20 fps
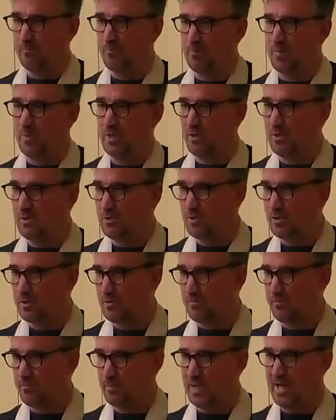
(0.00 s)
because it's
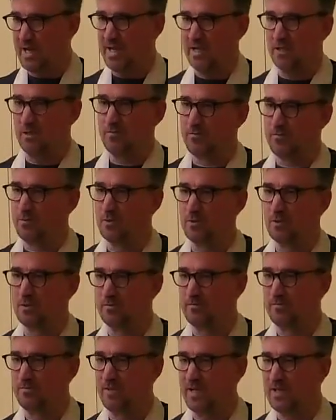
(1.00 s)
packed full of
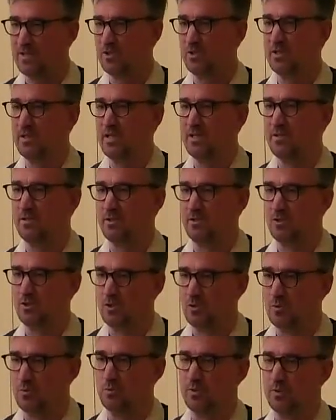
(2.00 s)
fascinating
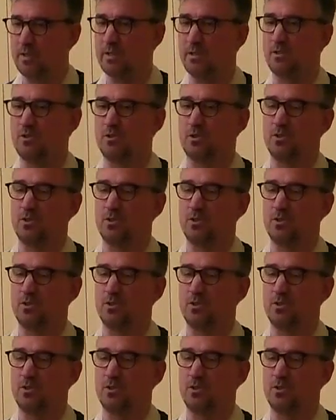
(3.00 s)
stories.